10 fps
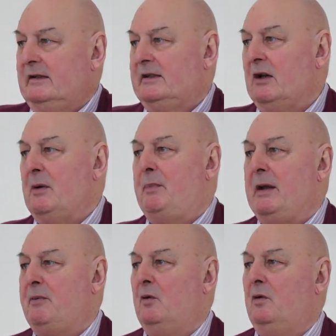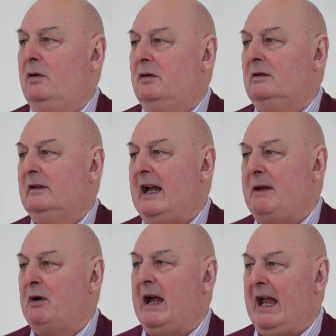So the people,
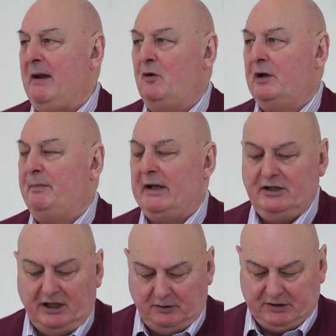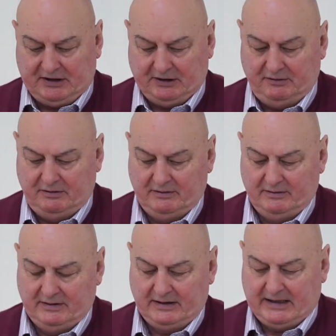Abraham would have been used to
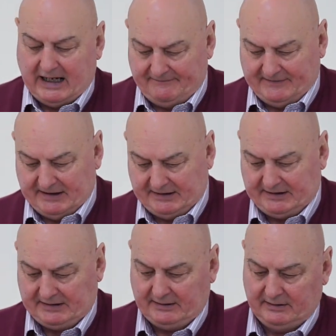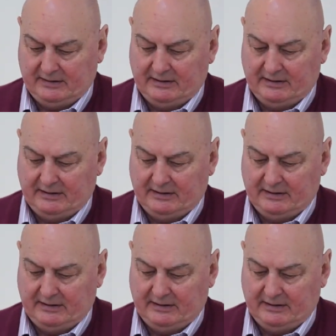covenants.